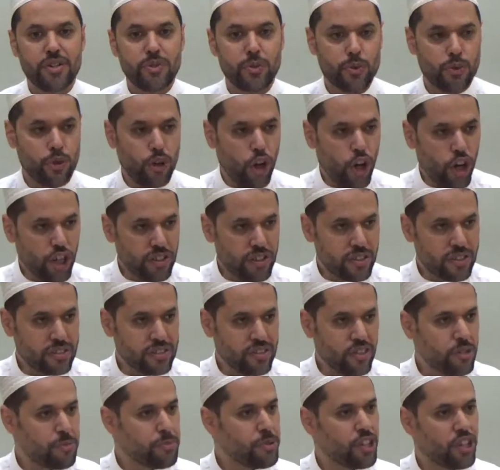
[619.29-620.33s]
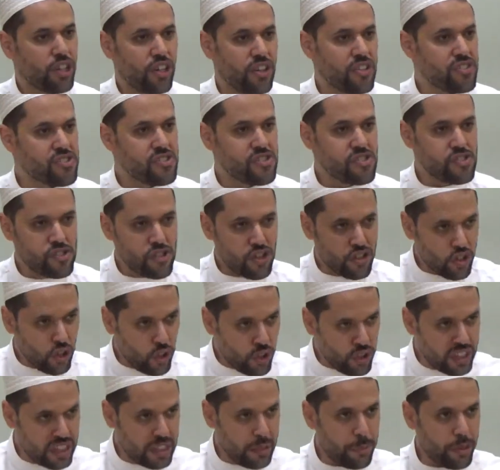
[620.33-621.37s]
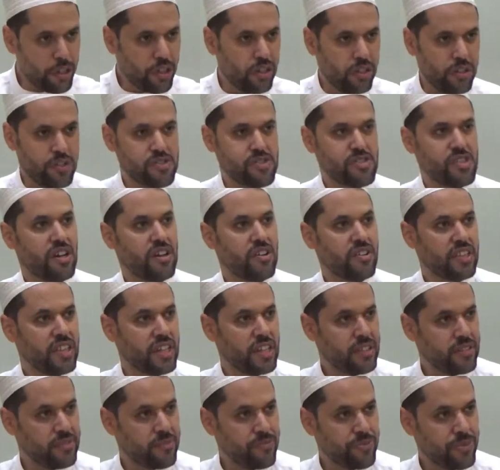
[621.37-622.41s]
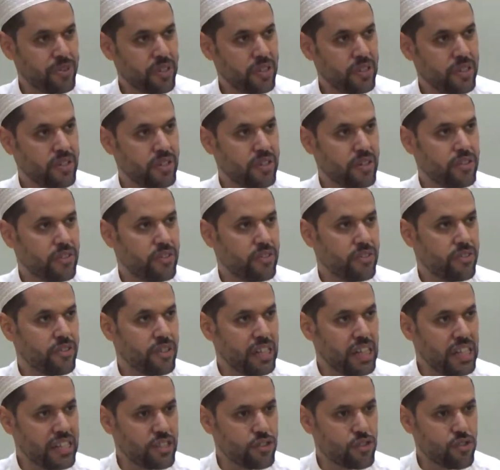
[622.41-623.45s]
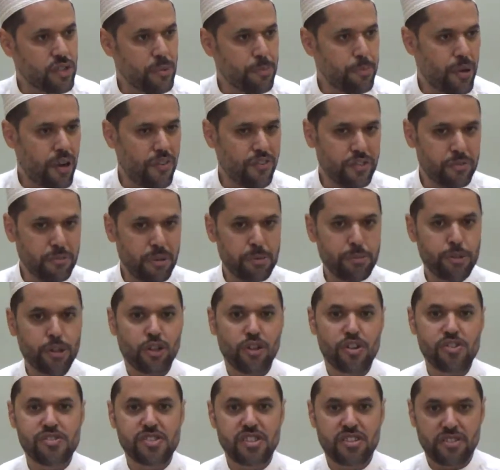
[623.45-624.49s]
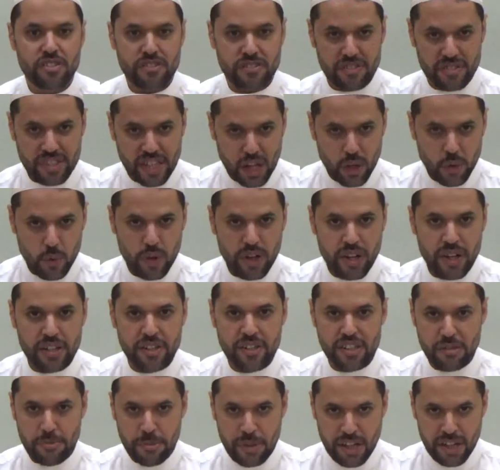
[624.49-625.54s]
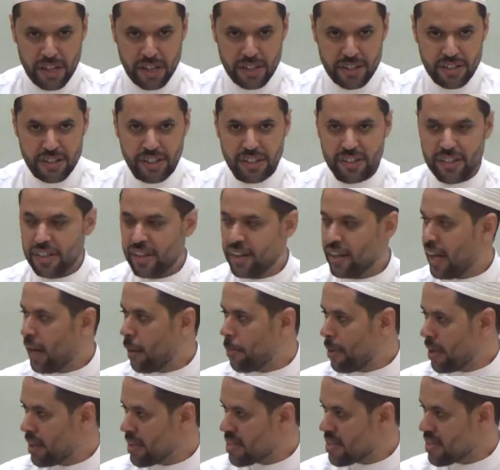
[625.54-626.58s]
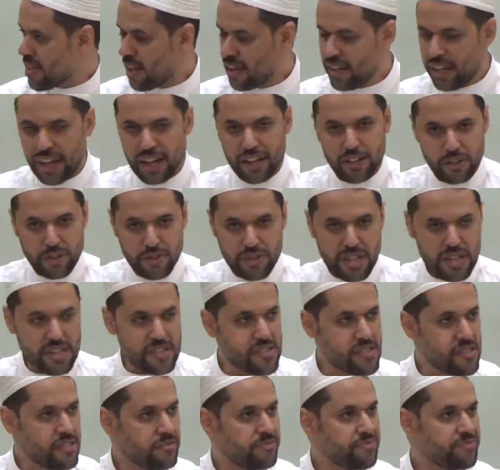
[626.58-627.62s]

were honored not only because they are related to the Prophet, but because they're taqwa, and iman, and amal salih, good deeds.